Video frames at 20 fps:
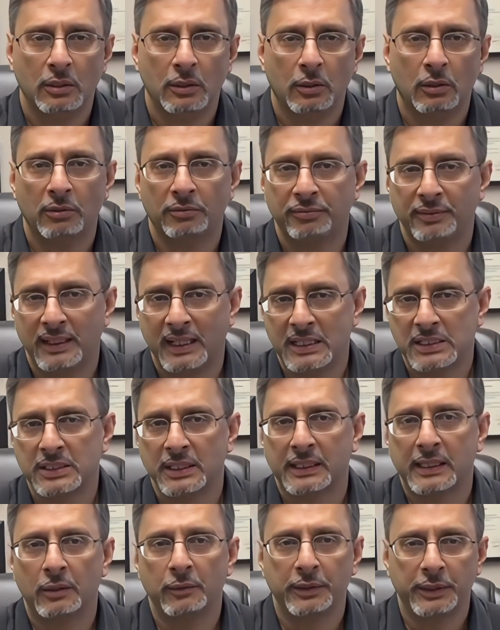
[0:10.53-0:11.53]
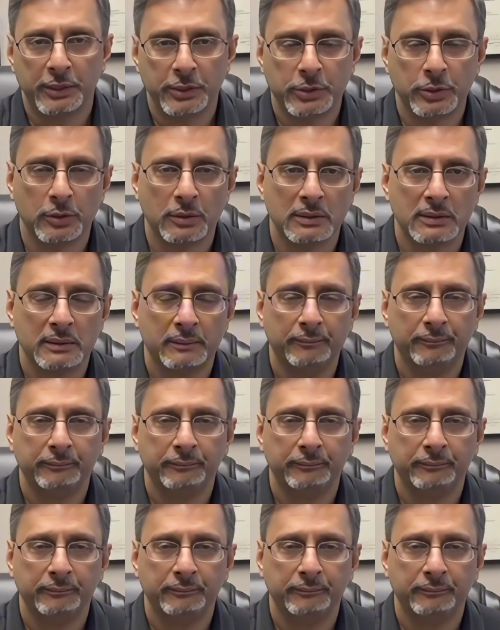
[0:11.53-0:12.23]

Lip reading: or financial accounting issues.